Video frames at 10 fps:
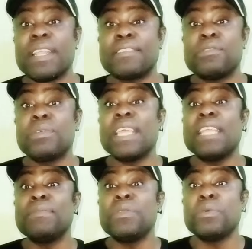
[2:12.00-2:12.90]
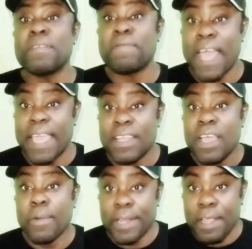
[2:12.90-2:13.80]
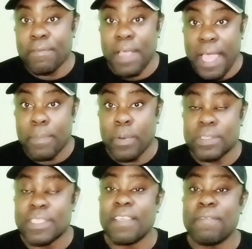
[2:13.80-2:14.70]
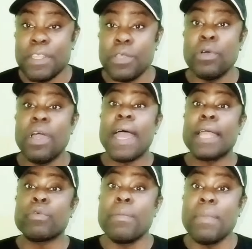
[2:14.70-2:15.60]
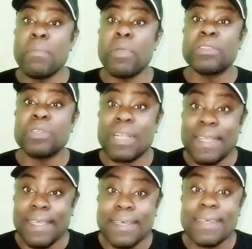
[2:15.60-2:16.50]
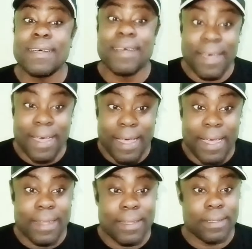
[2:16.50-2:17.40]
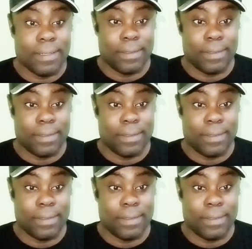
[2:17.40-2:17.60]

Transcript: that you can be notified whenever I post a video. And remember to click all.